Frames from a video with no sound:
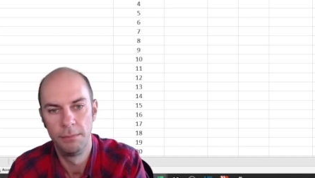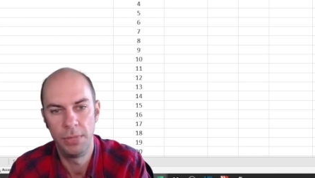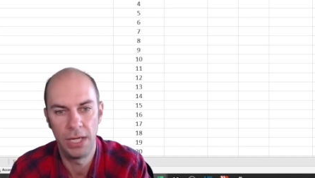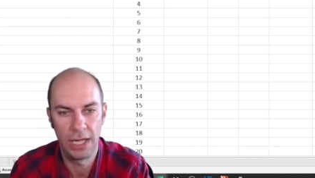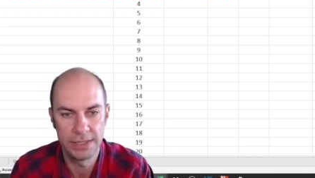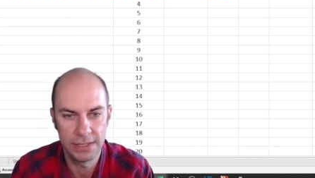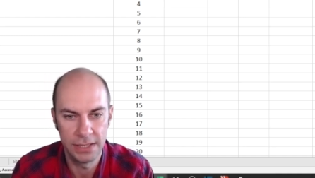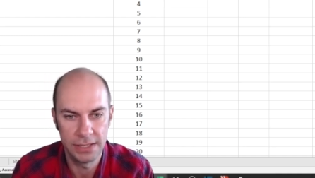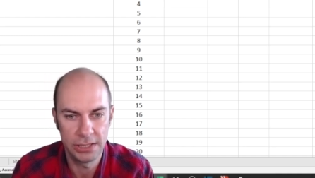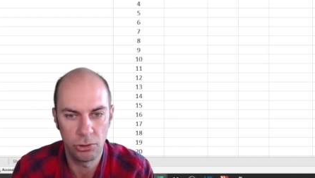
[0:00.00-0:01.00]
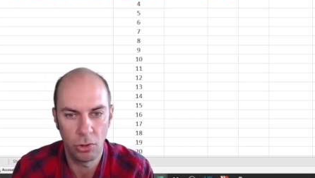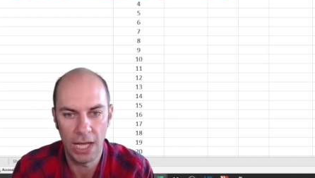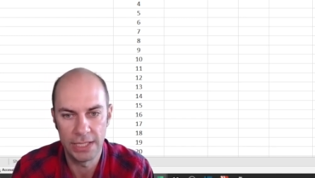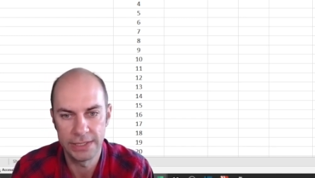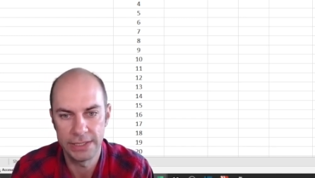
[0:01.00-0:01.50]
plus the
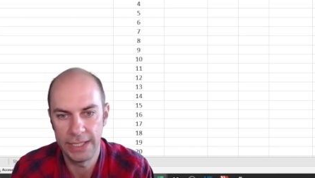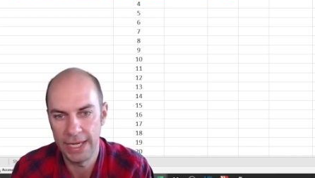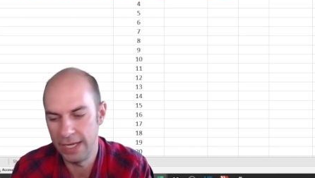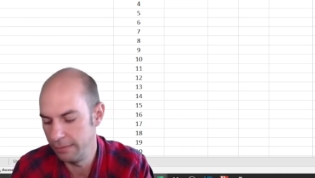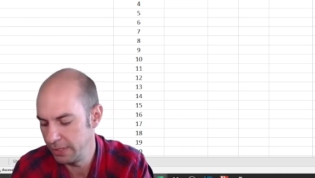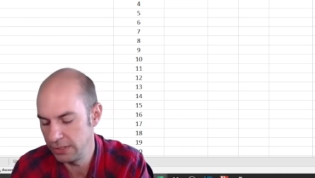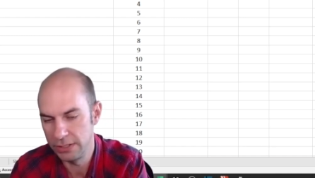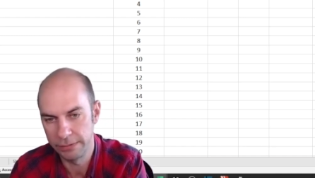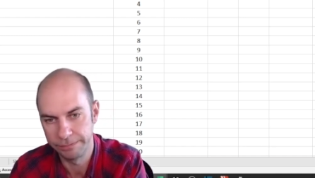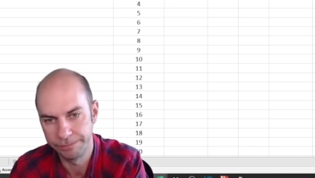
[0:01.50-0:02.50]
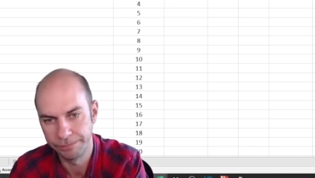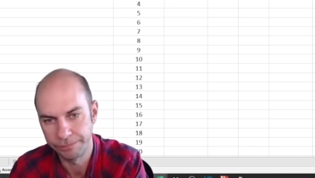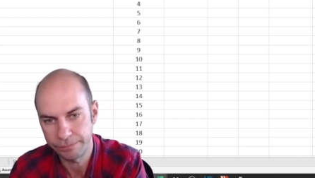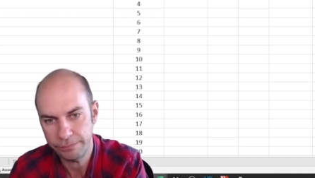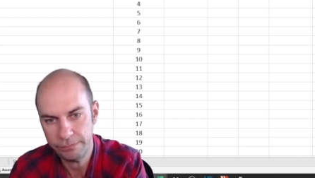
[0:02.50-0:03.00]
stochastic element,
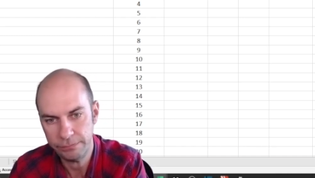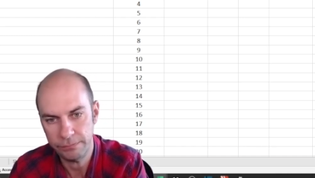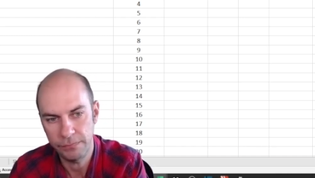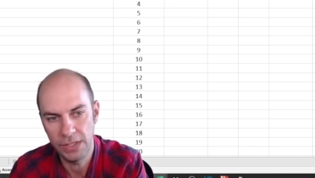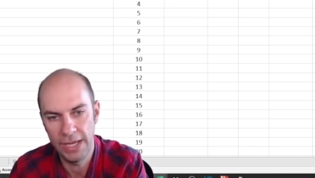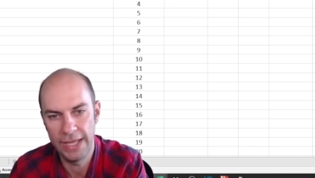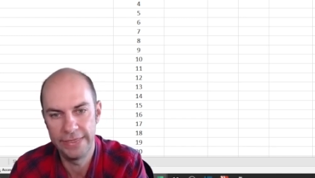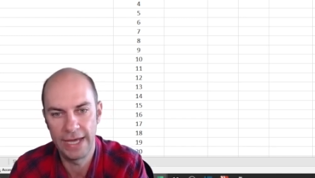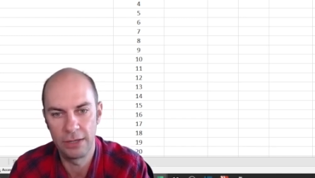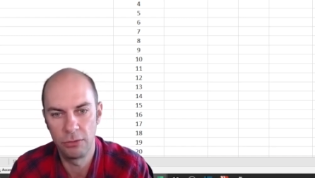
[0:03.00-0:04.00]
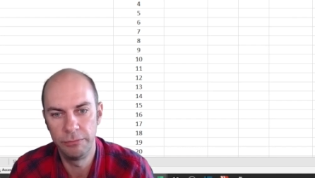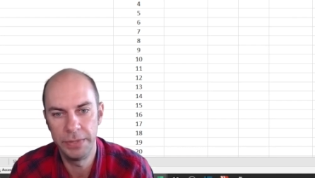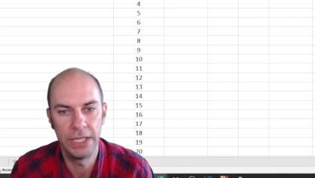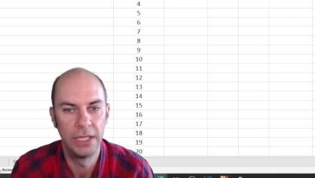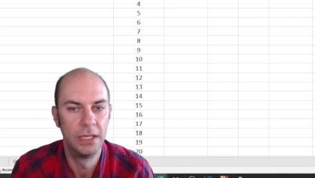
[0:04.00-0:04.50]
and that'll
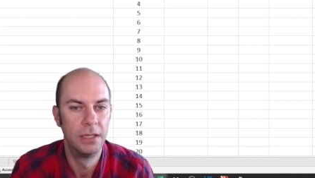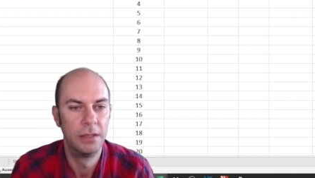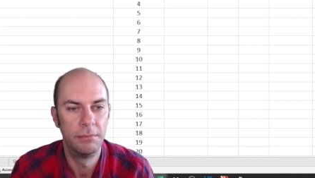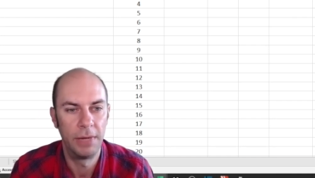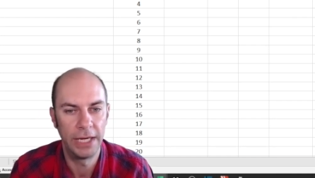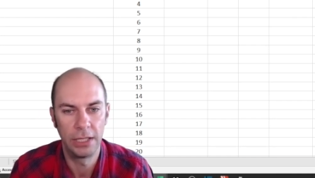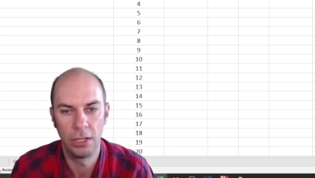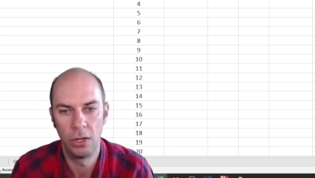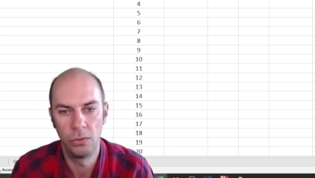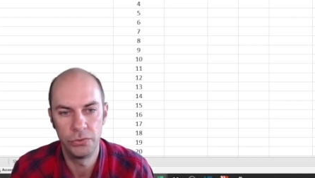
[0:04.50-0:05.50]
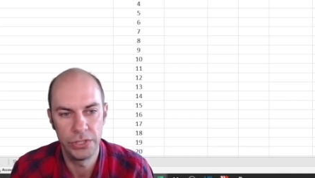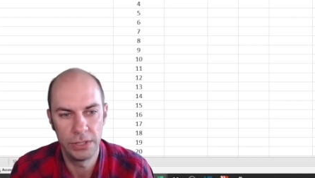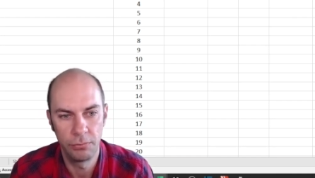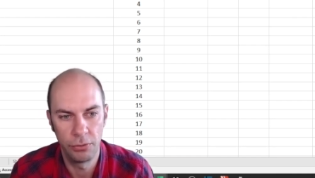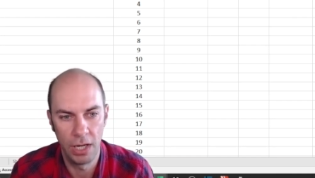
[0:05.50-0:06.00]
be my
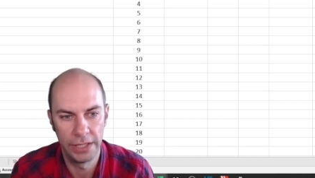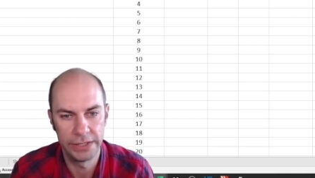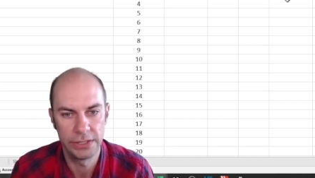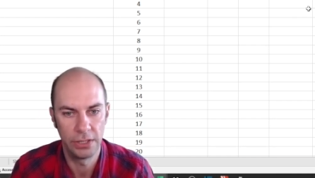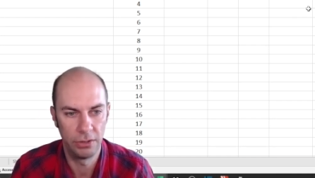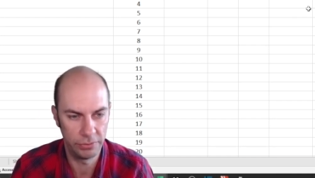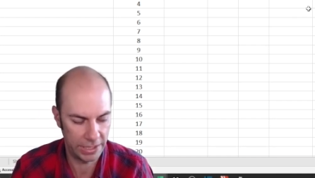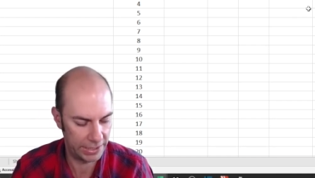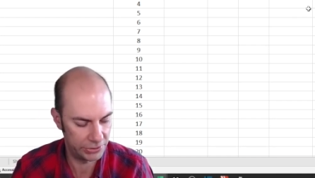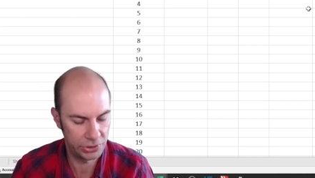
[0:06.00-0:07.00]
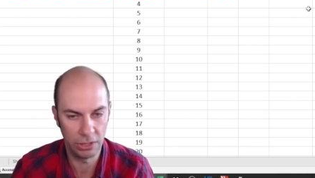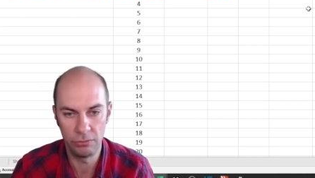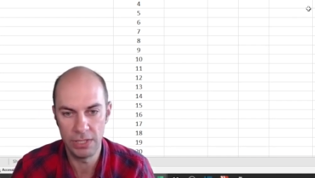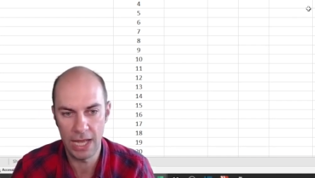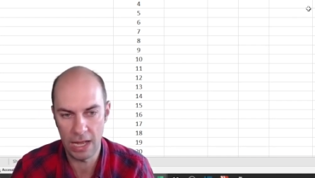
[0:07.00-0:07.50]
closing price. Okay, so
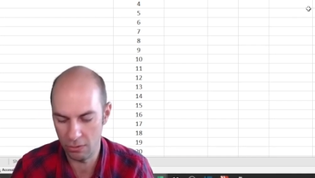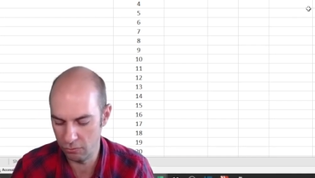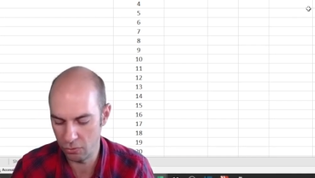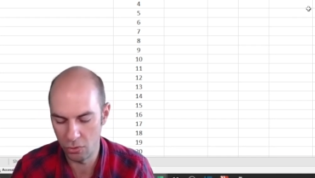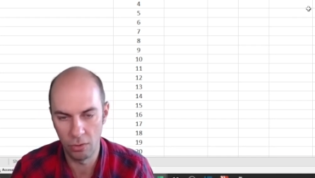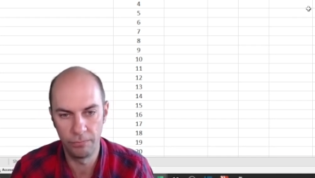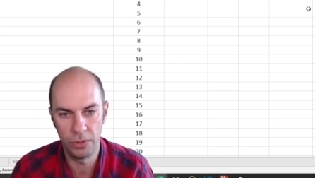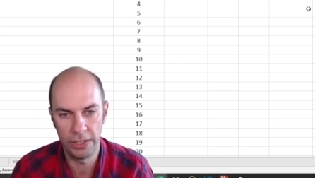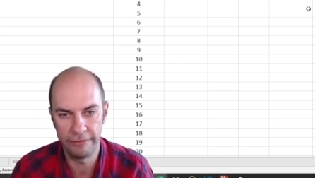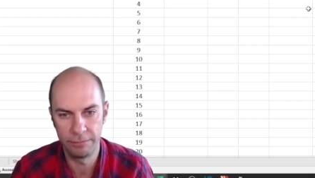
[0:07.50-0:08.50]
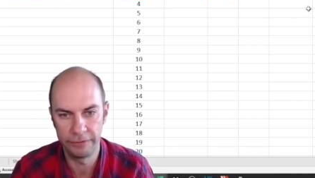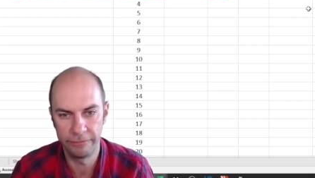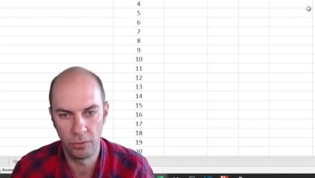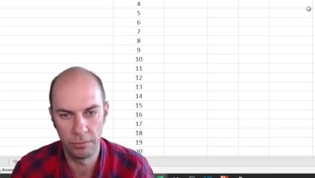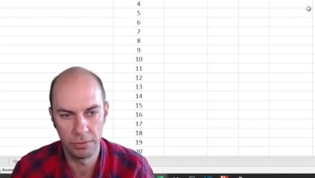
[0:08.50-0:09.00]
now, hopefully, if
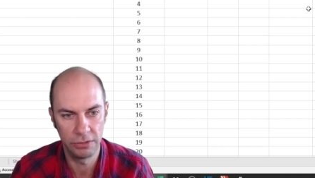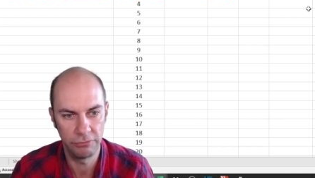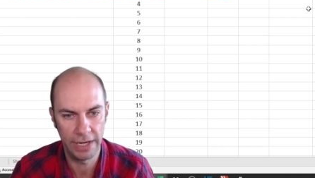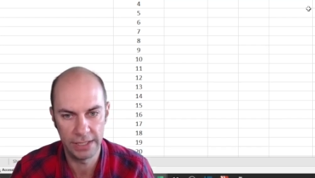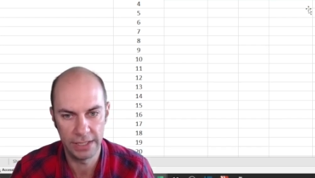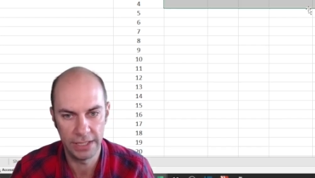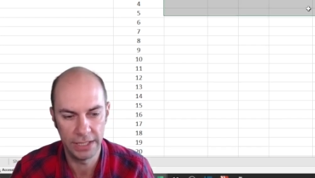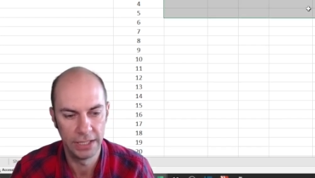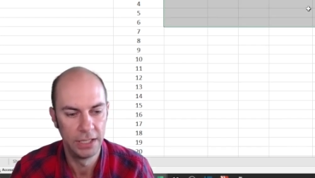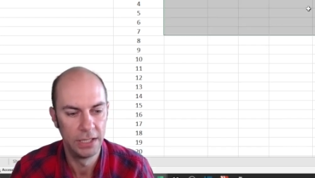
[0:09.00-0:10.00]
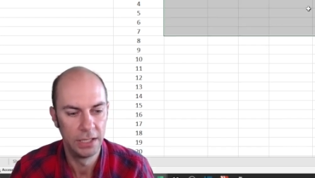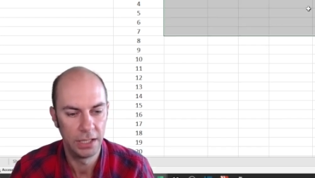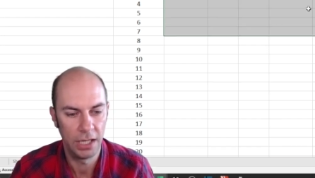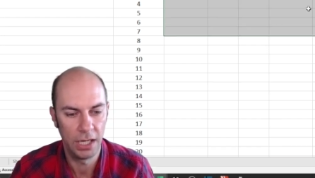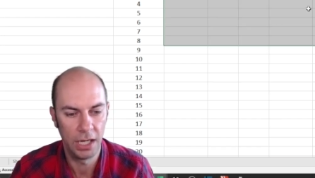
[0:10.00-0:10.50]
performed correctly,
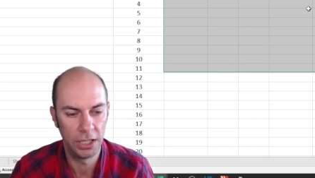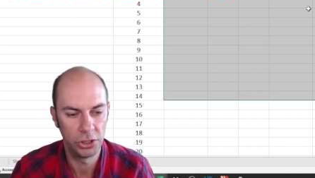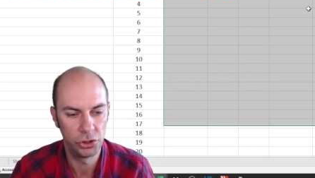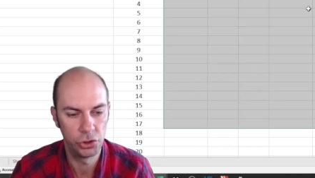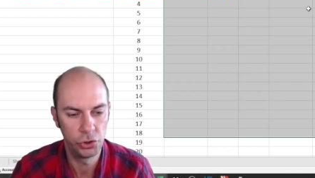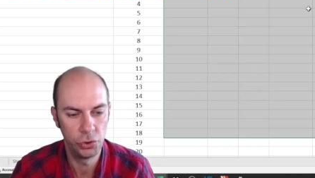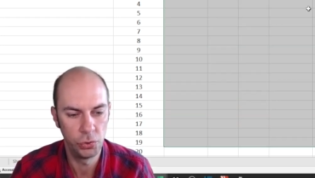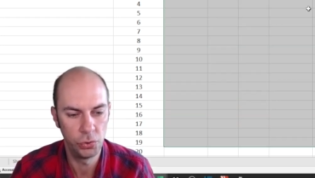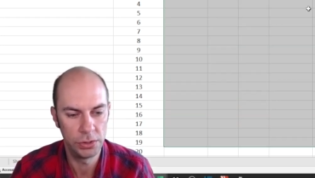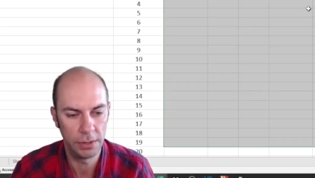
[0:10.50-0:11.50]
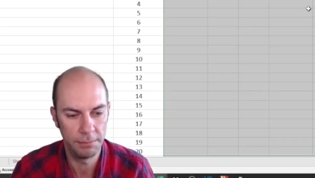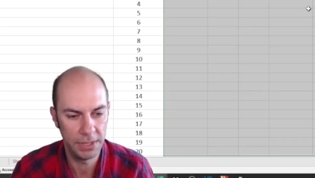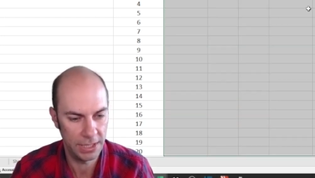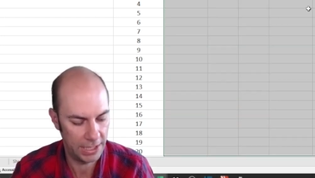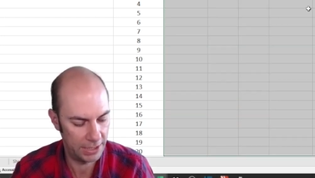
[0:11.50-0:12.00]
I should
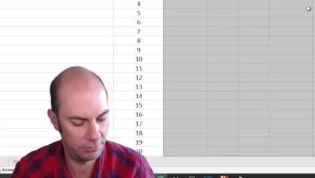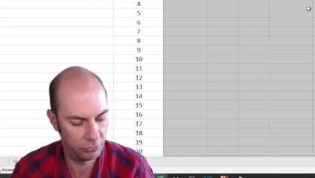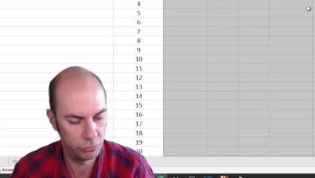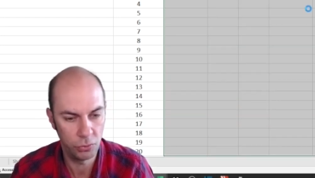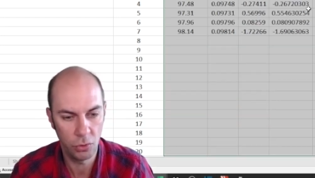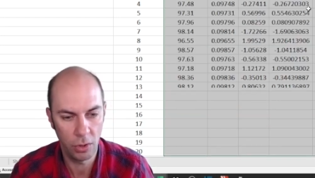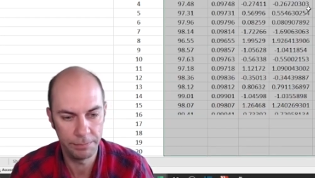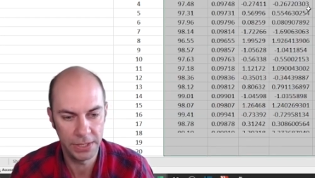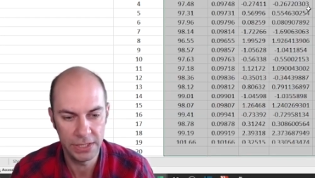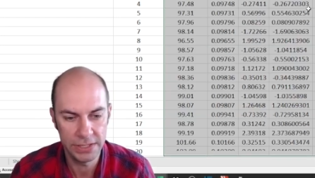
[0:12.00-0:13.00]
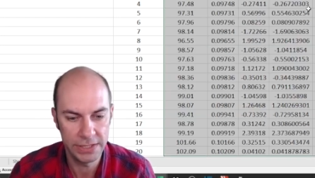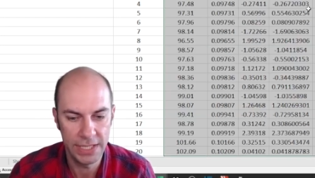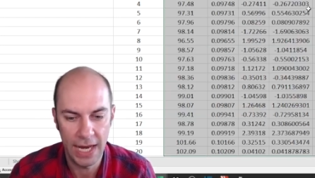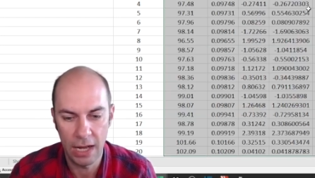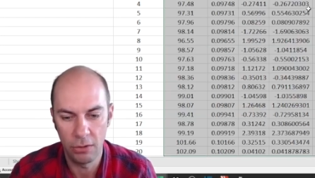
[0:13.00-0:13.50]
be able to copy this
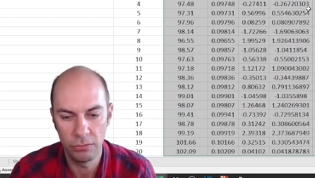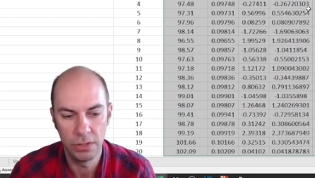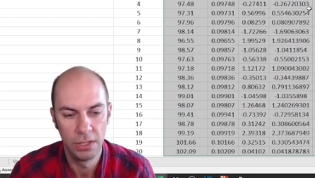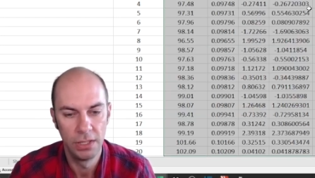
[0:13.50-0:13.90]
down